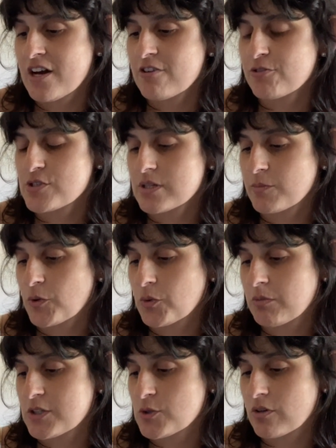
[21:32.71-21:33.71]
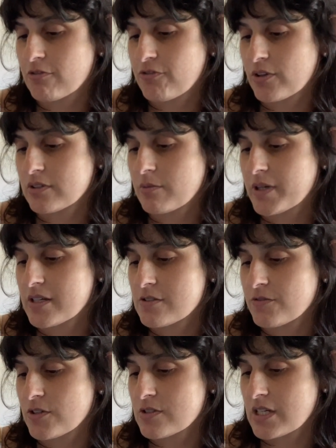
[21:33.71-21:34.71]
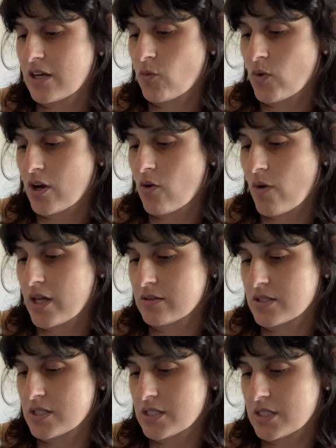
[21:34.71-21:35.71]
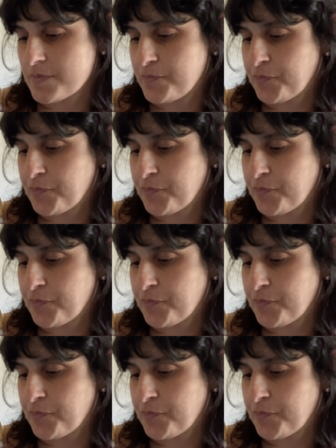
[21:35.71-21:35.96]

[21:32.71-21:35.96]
forcing both women to confront their biggest fears and regrets.